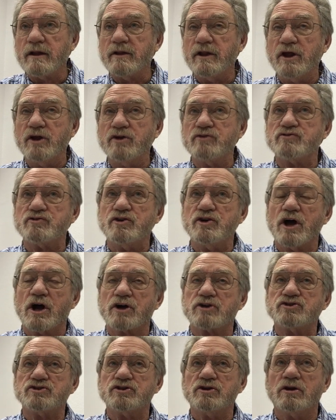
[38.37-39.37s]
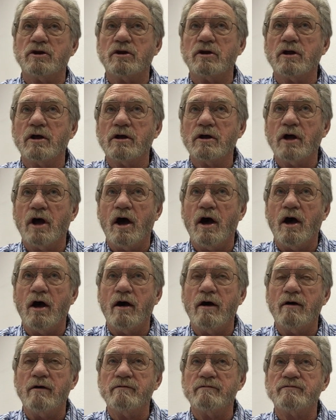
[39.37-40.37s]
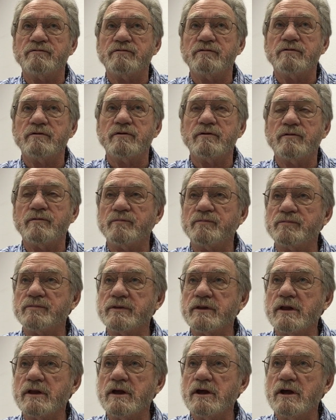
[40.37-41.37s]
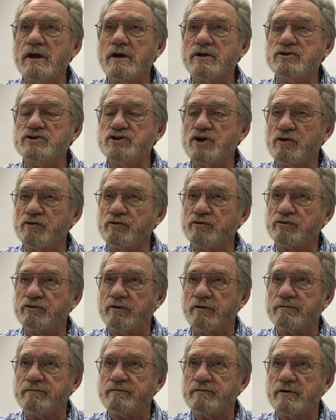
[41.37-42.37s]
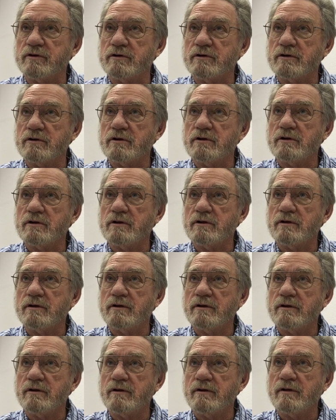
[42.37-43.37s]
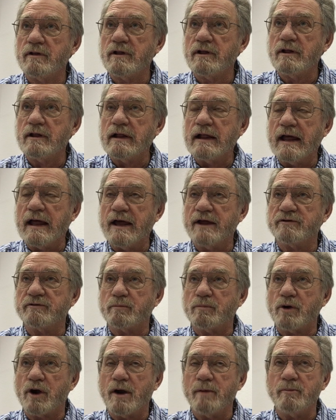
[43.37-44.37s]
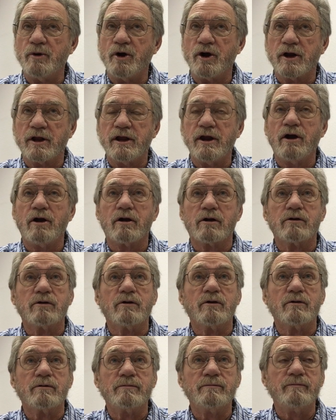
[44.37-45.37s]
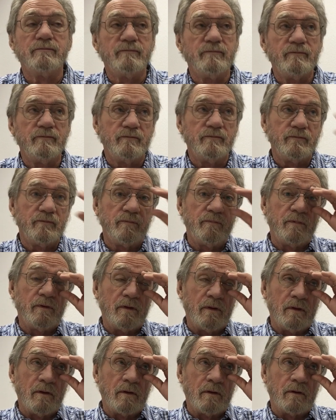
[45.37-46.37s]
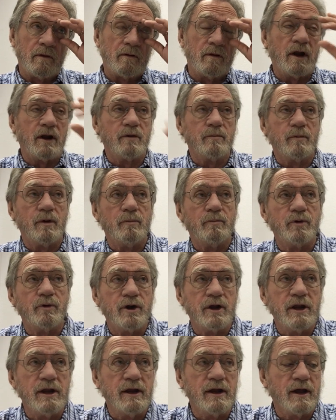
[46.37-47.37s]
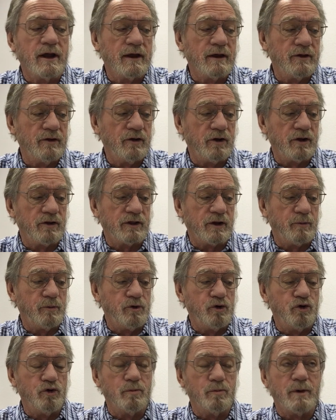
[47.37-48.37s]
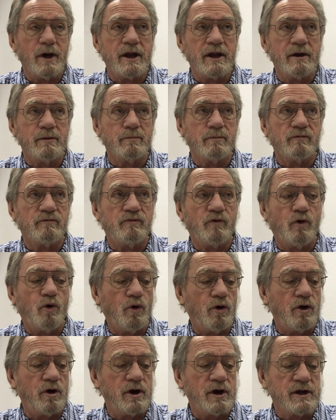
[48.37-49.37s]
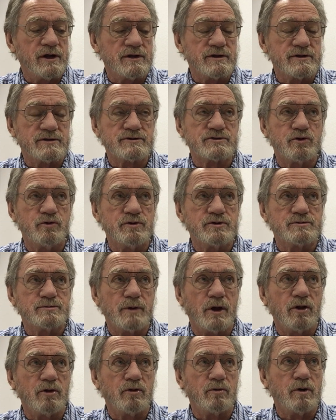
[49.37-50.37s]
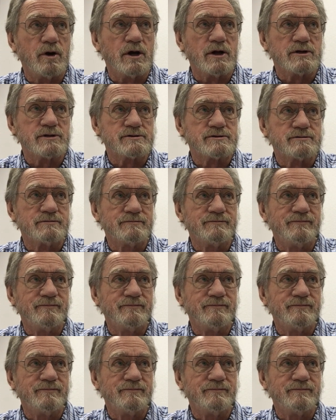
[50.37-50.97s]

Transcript: the introduction of Joseph as a primary character. Right? Remember, he uh, the only thing we knew about him before is who his mother was,